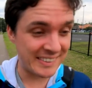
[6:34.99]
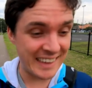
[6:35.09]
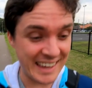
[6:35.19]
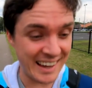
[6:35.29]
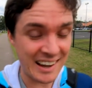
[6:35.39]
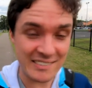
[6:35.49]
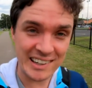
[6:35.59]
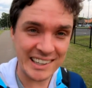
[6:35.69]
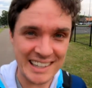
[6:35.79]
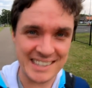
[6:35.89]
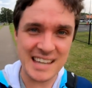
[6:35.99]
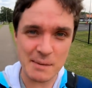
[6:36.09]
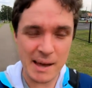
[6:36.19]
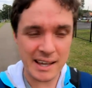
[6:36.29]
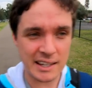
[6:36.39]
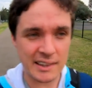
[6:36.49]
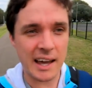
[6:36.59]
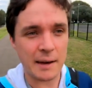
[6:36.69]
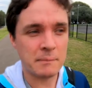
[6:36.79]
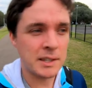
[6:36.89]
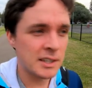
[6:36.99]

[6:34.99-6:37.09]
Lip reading: thing. I really need to get back into that.